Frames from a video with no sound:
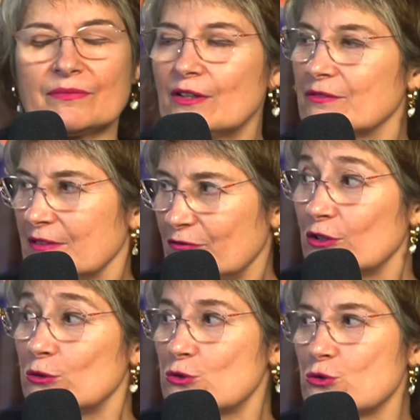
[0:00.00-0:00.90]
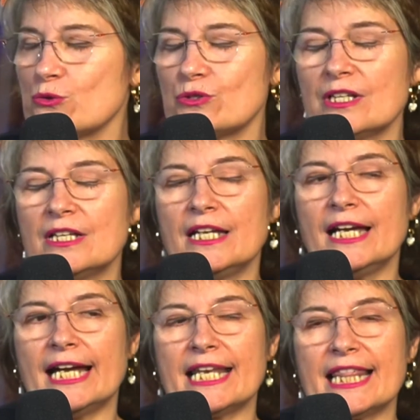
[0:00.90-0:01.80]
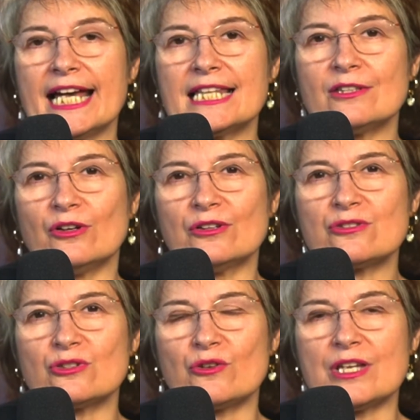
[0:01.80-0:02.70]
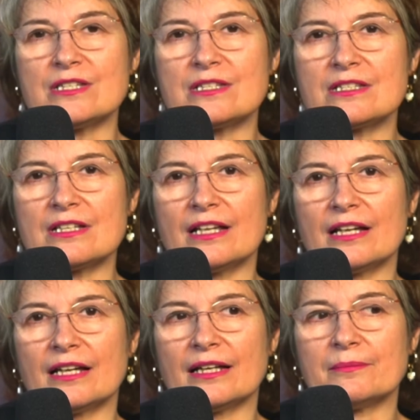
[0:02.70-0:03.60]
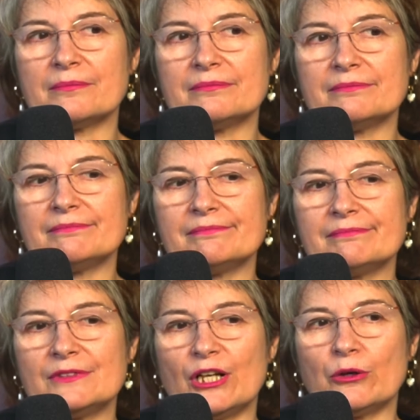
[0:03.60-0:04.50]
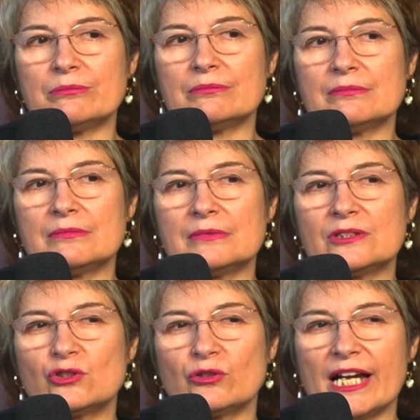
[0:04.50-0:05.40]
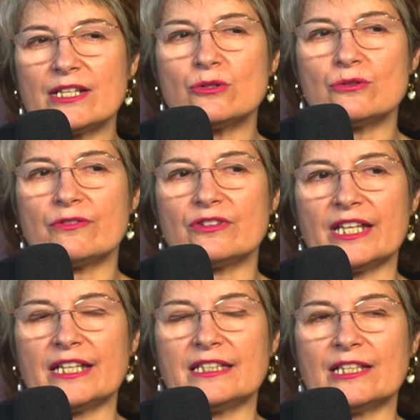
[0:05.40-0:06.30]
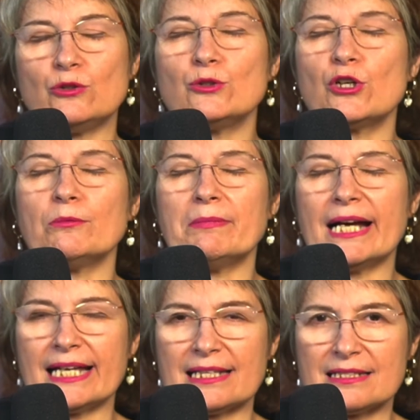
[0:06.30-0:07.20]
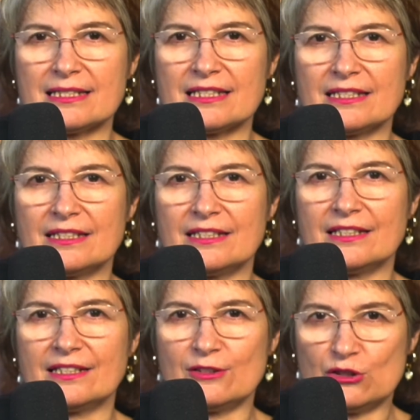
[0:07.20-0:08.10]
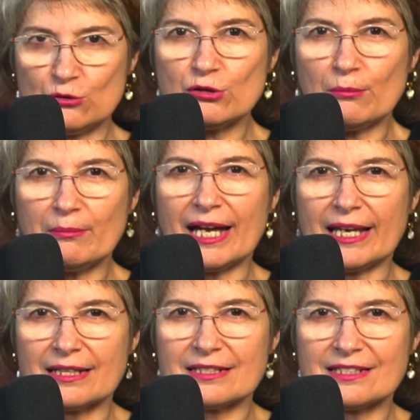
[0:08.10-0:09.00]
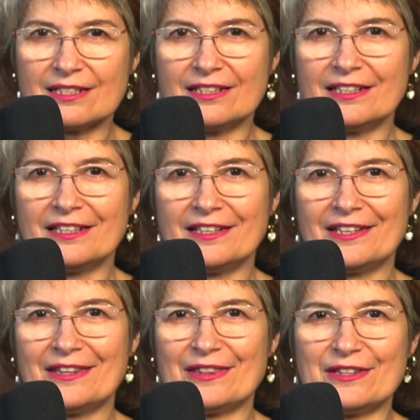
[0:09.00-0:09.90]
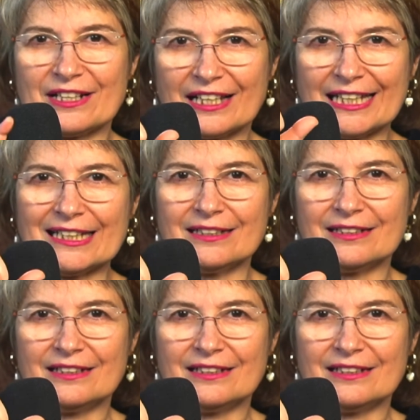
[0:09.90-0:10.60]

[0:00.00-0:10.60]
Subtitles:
Of the photo shoot. And that also is you know, try to think that you command the click.